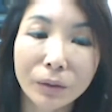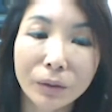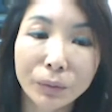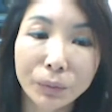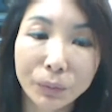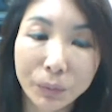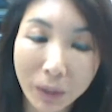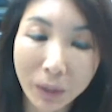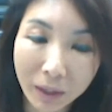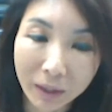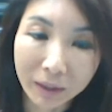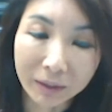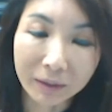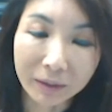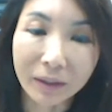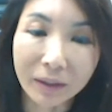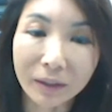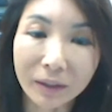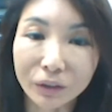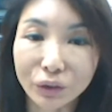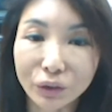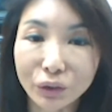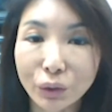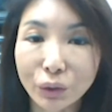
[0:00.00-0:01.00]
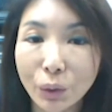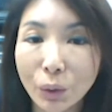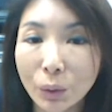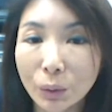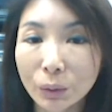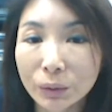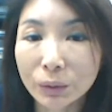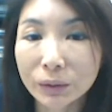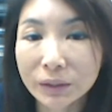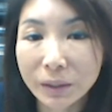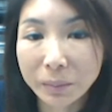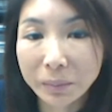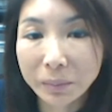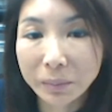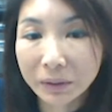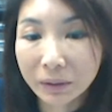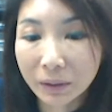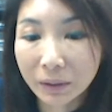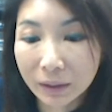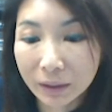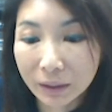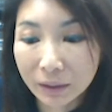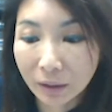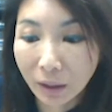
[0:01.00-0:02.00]
Right. Well,
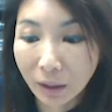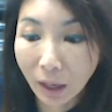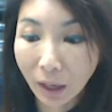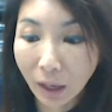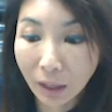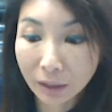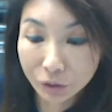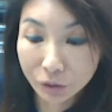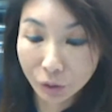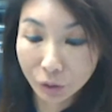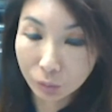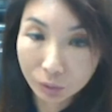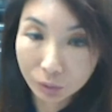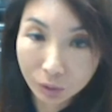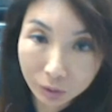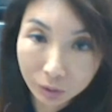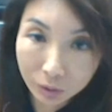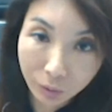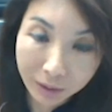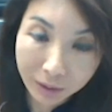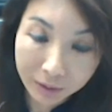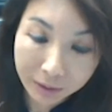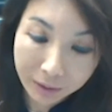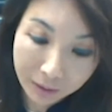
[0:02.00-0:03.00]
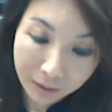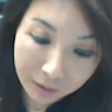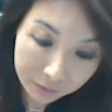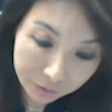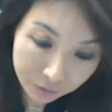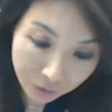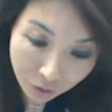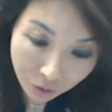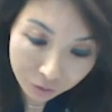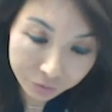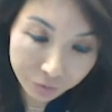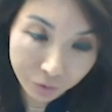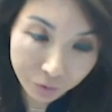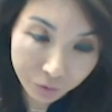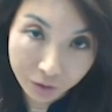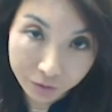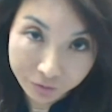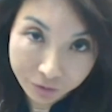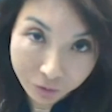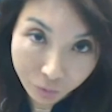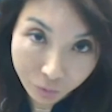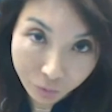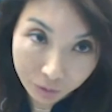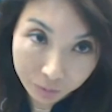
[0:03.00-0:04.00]
typically, don't know, I can't talk for
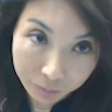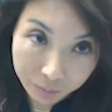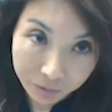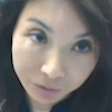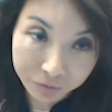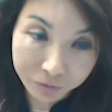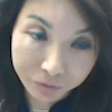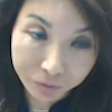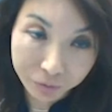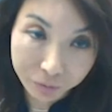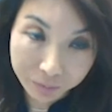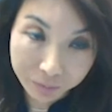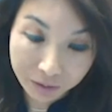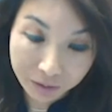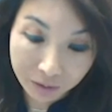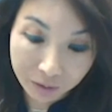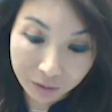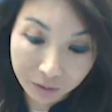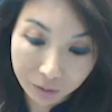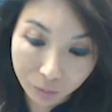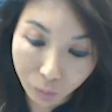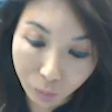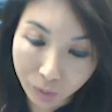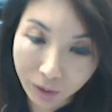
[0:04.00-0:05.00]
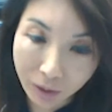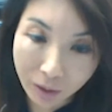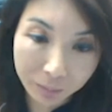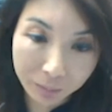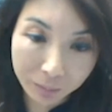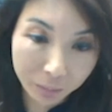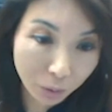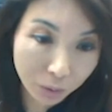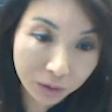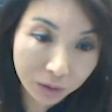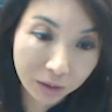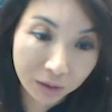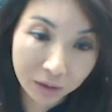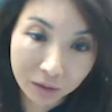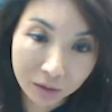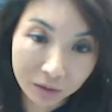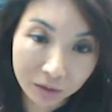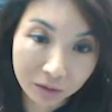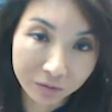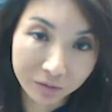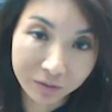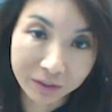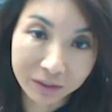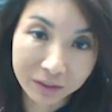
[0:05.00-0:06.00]
everyone, but for me, when I'm looking at
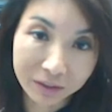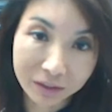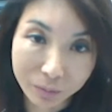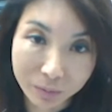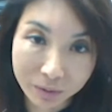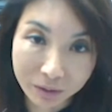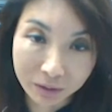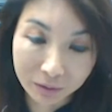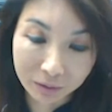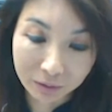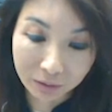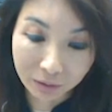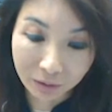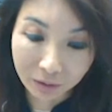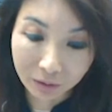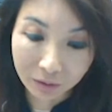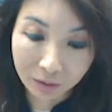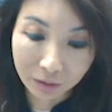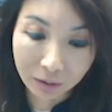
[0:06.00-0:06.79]
investment,